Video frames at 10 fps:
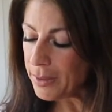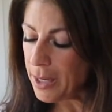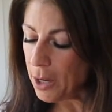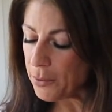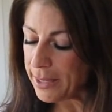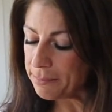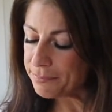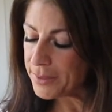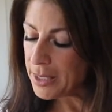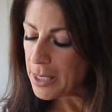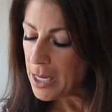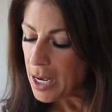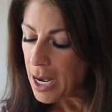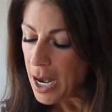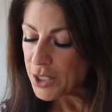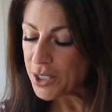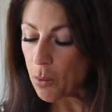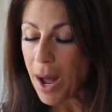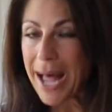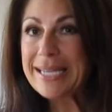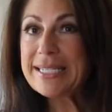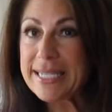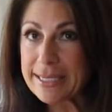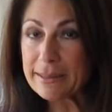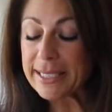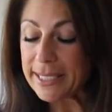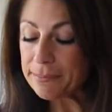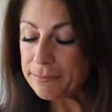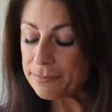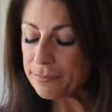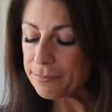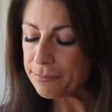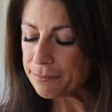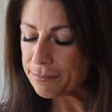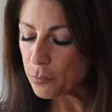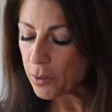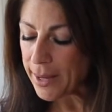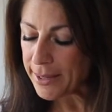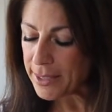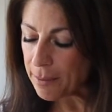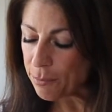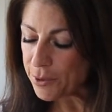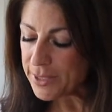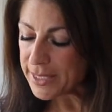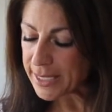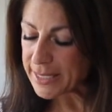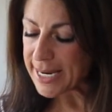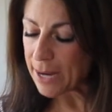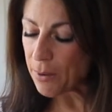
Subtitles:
Okay, so ideally, we're at number 6 now.